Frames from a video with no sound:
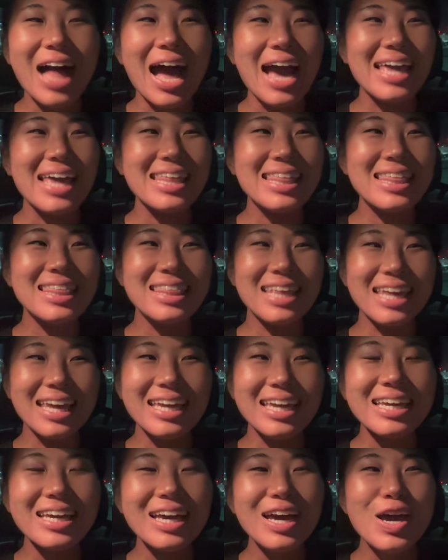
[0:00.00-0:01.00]
I
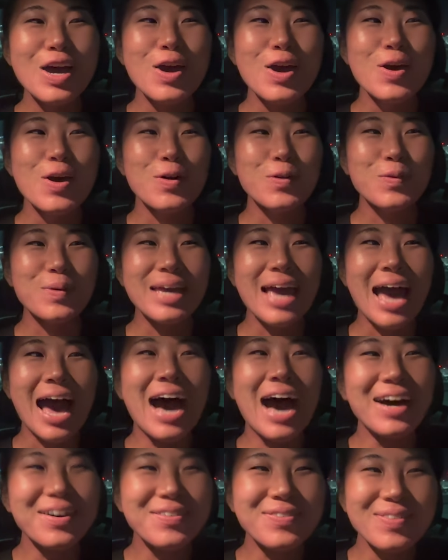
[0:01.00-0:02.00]
think we
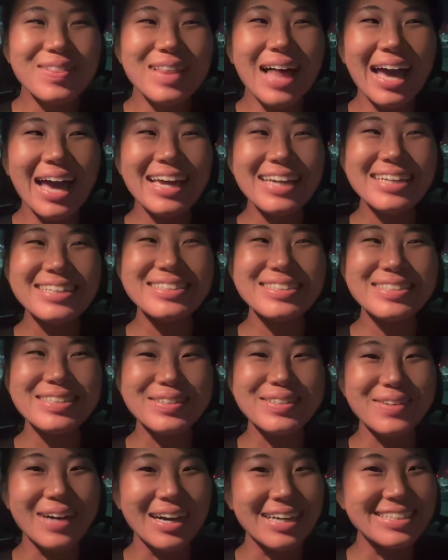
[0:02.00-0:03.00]
have like
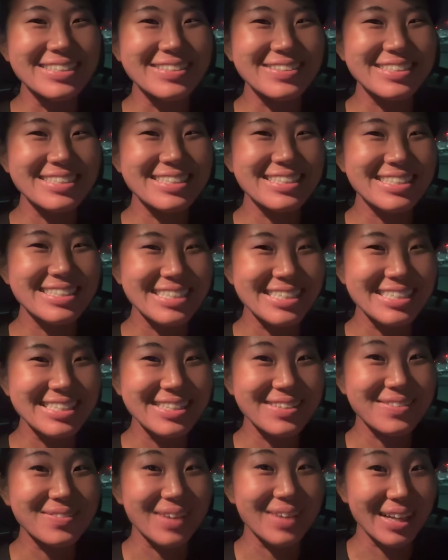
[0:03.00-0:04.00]
two hundred seats
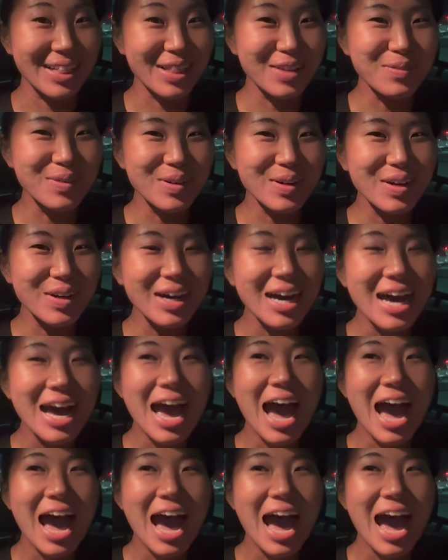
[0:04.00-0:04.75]
available